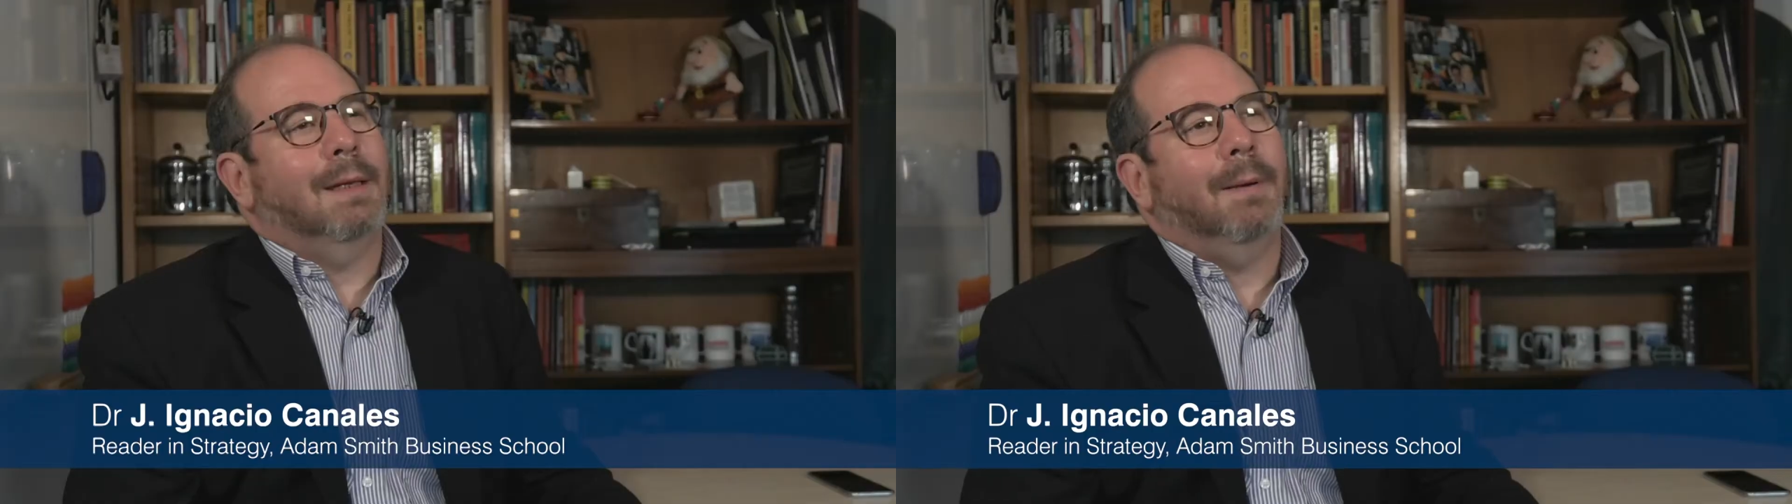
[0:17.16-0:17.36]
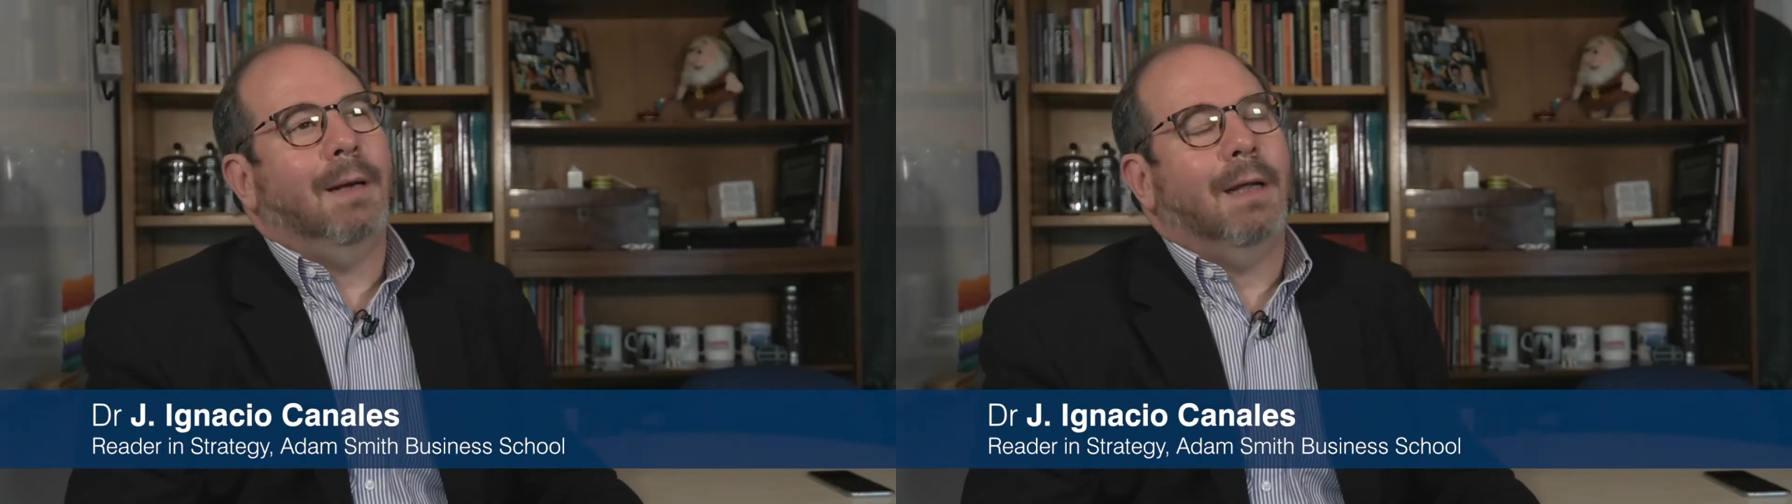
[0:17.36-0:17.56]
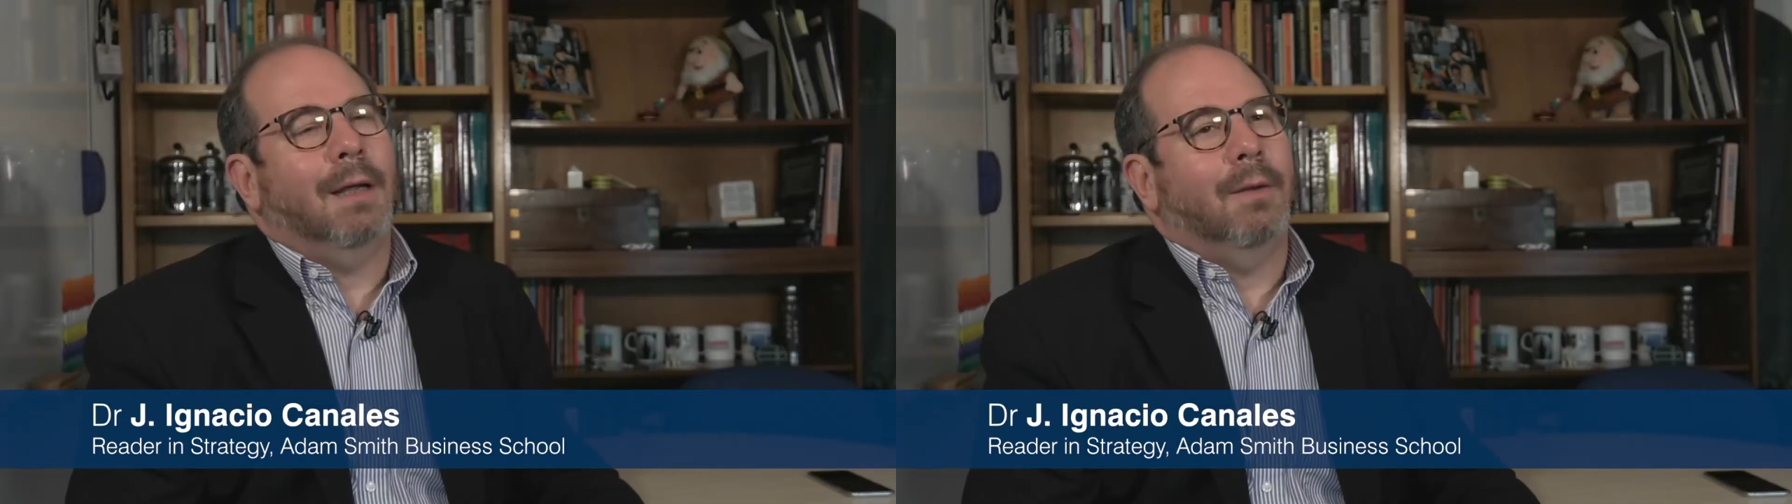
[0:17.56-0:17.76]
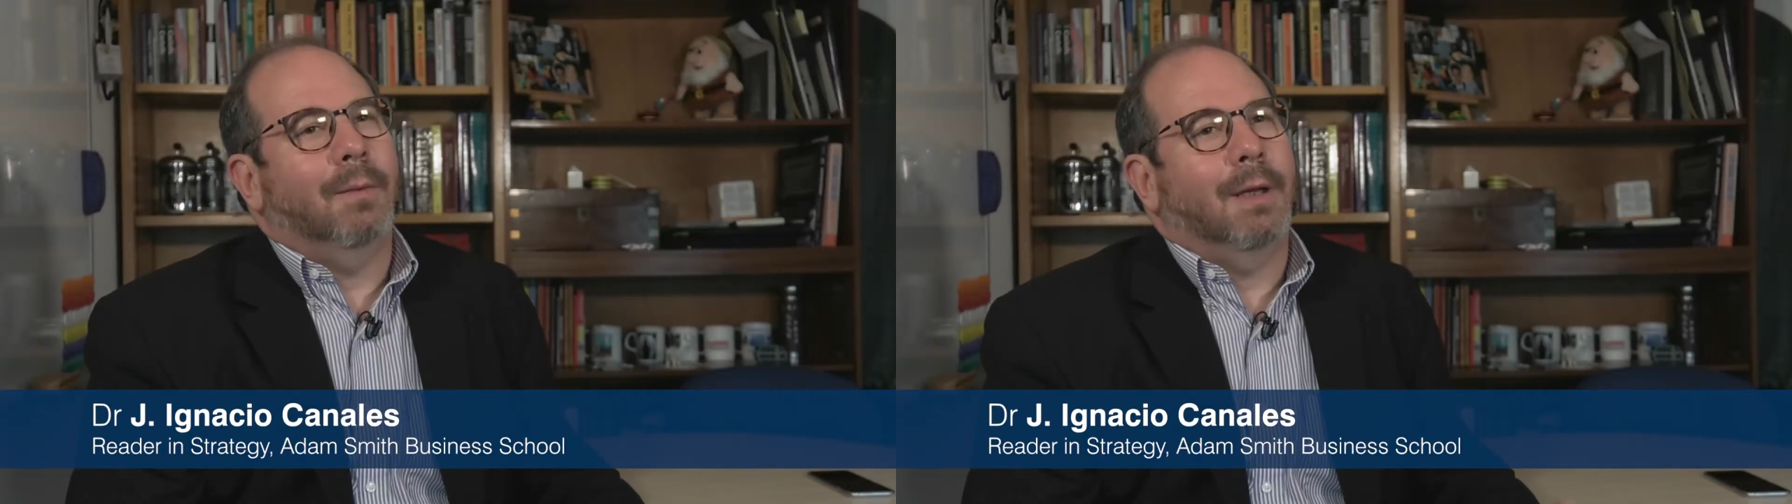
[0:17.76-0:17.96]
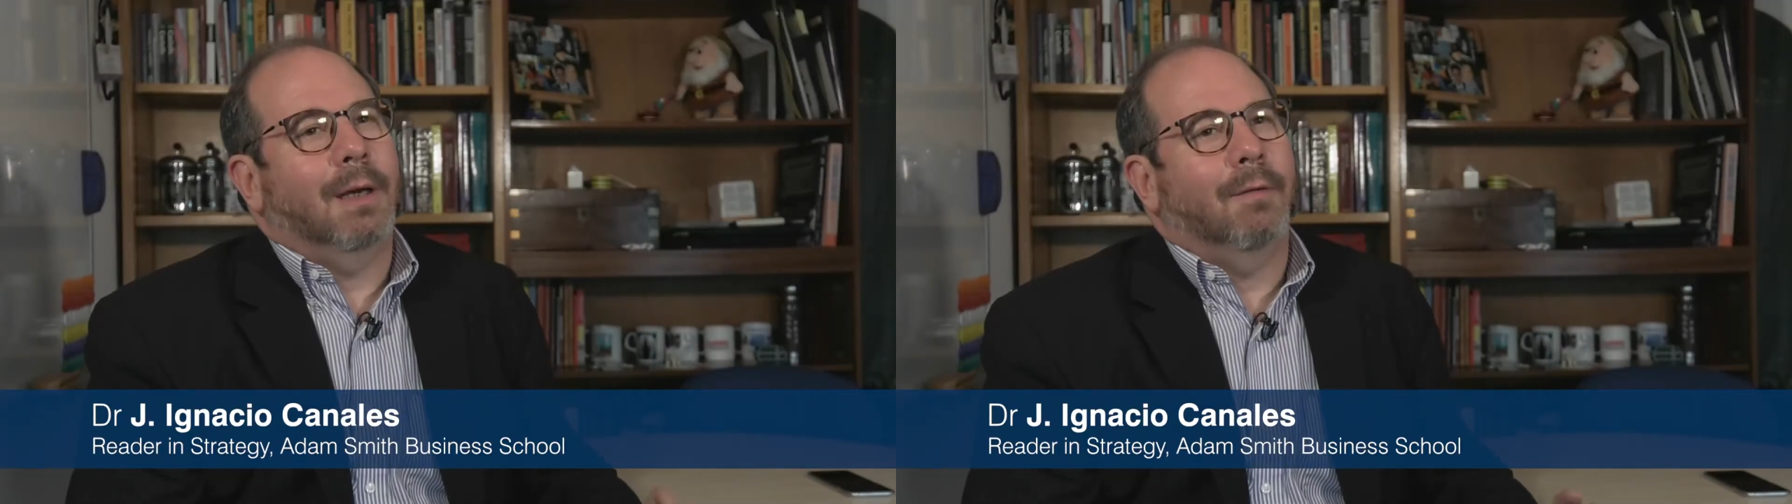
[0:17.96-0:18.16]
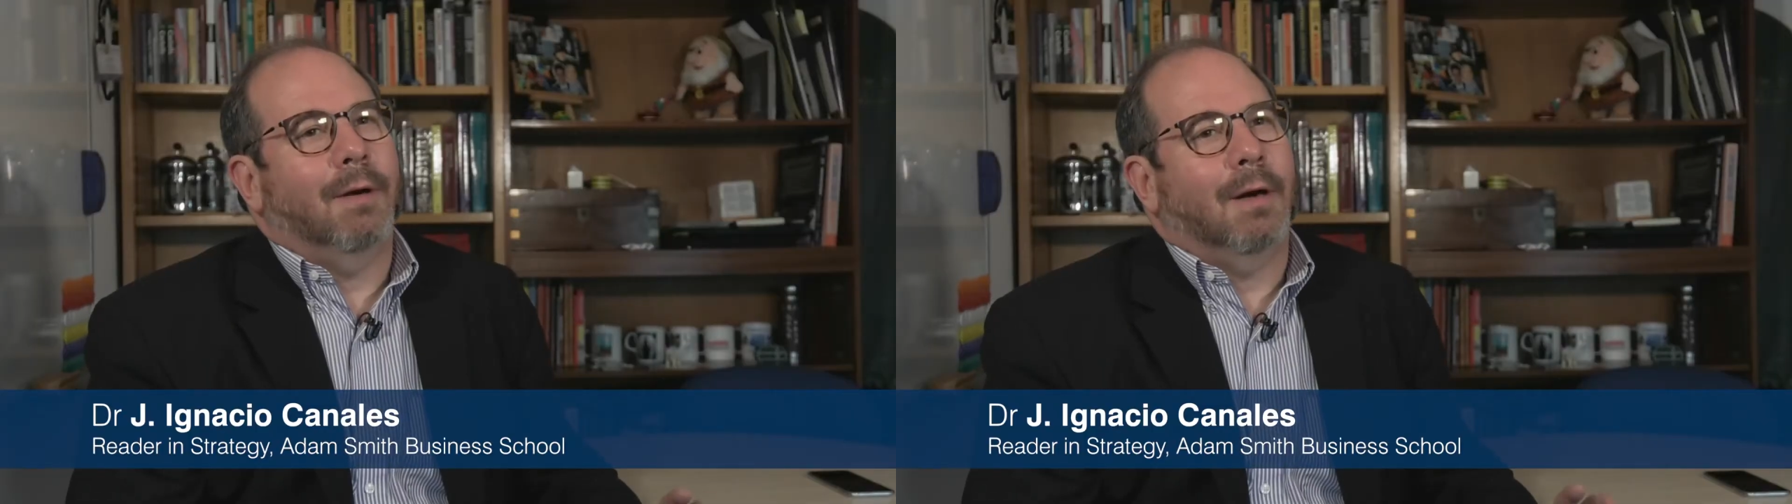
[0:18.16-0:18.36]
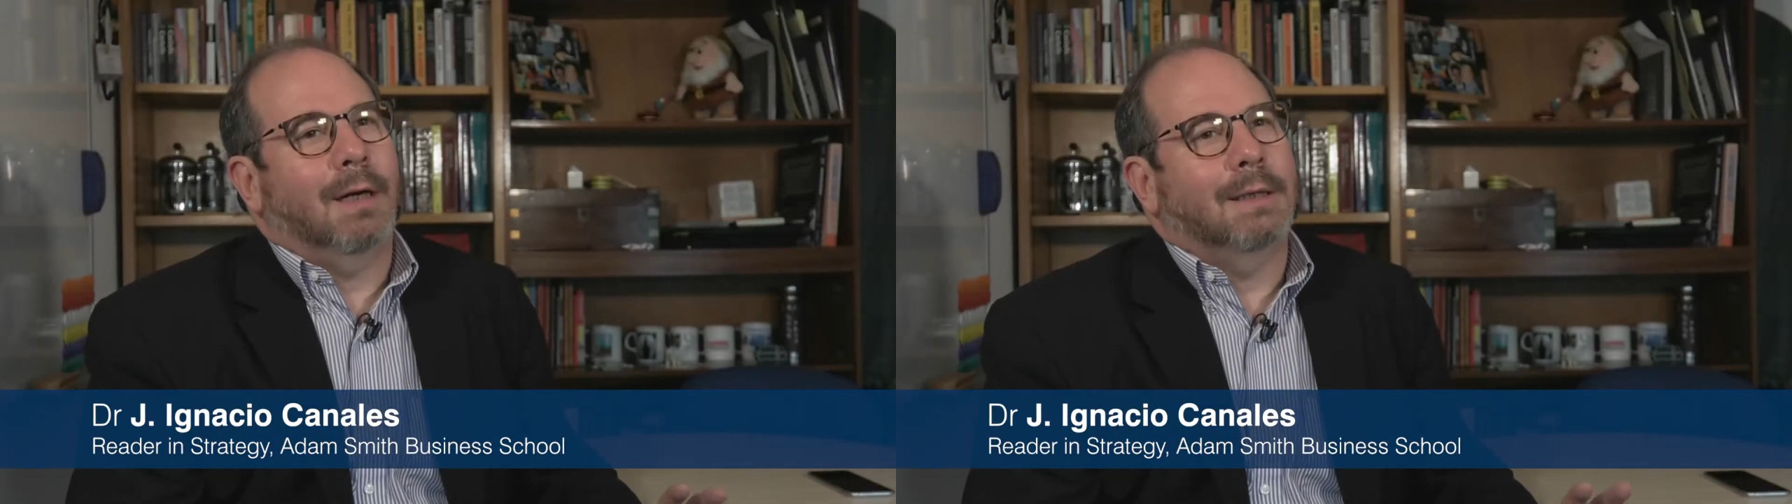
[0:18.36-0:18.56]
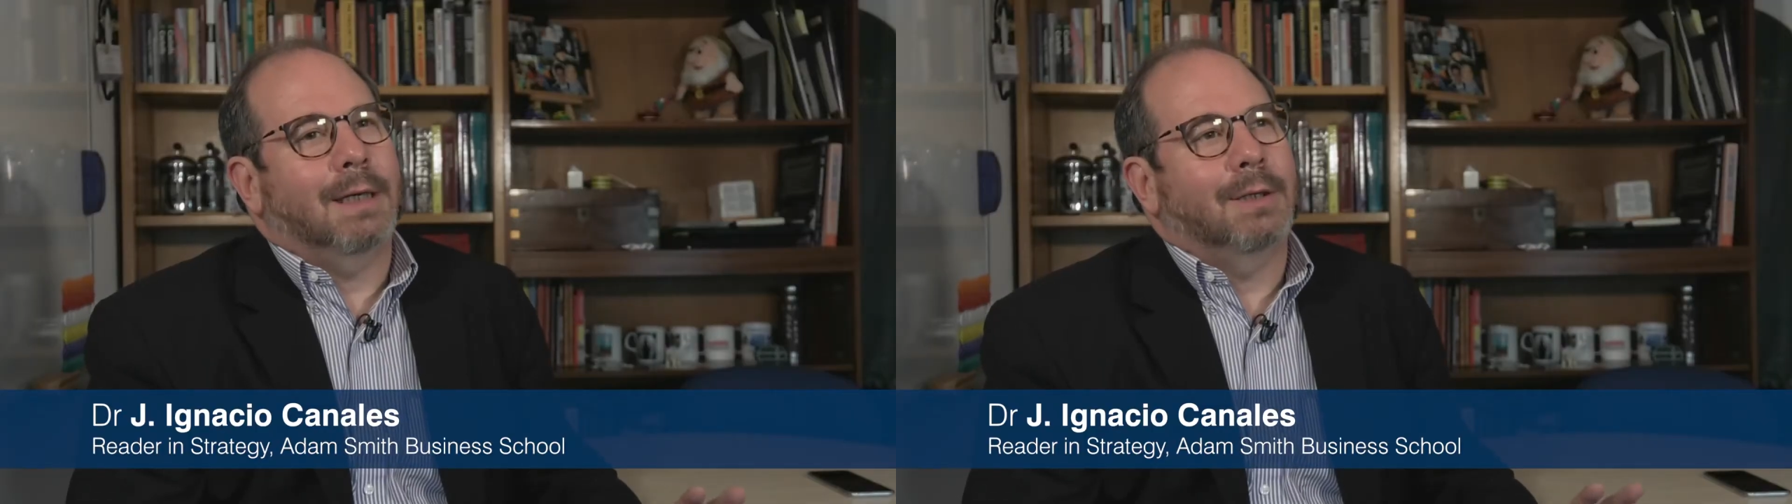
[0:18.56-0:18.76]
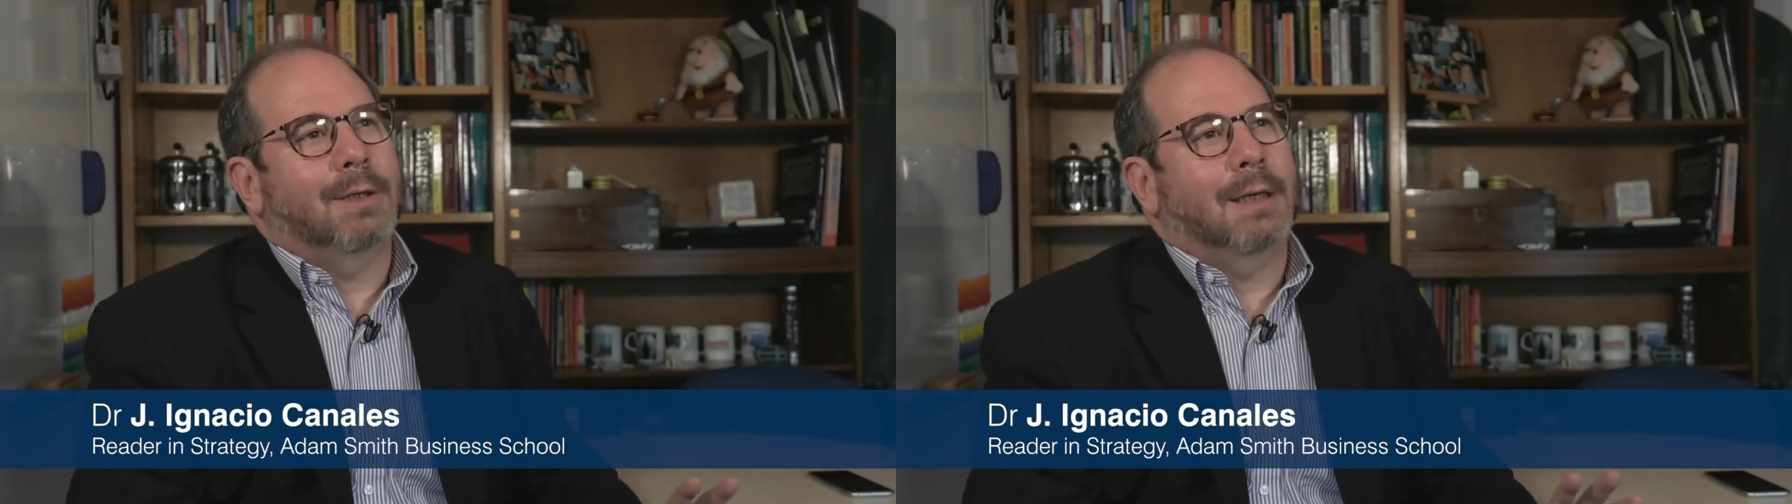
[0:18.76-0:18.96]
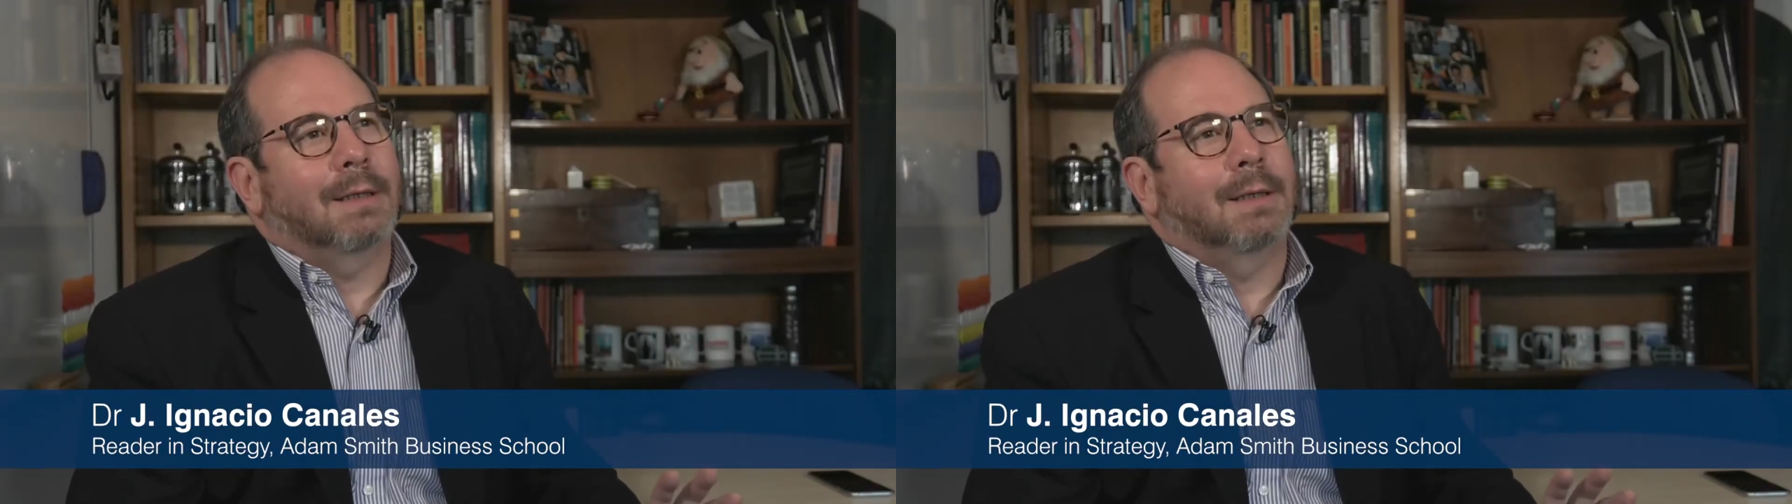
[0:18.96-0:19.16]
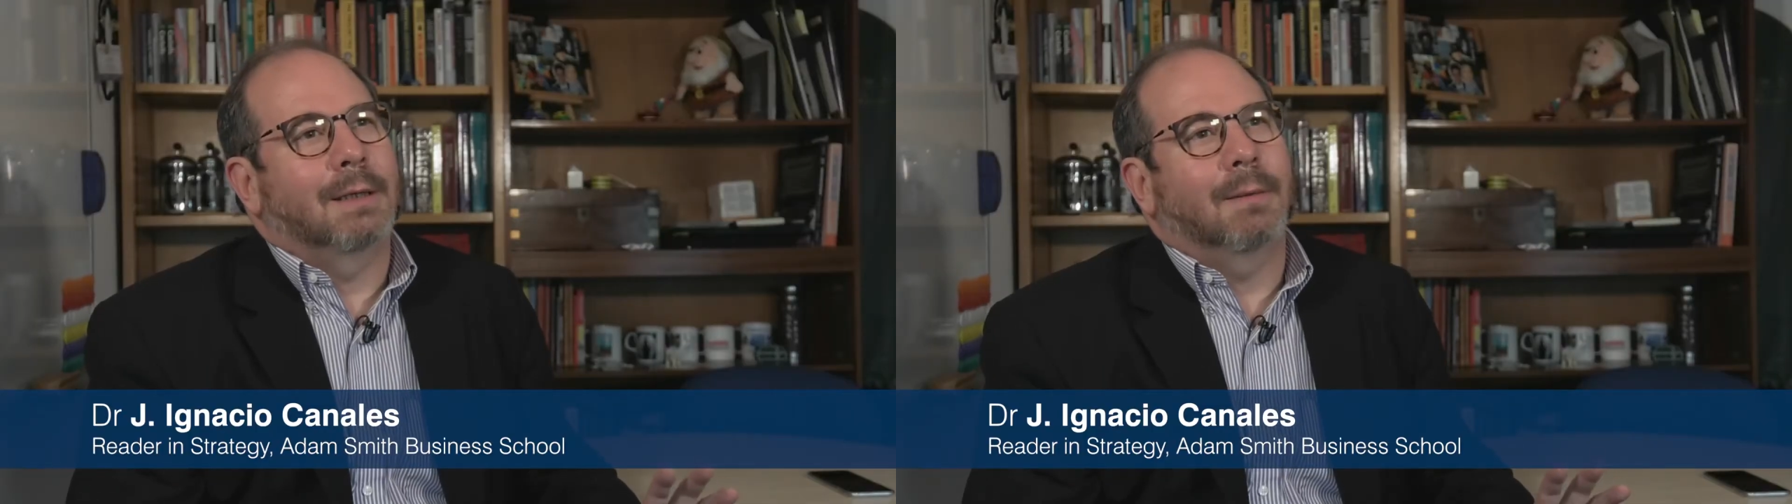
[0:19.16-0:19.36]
Typically, you would think of an organization as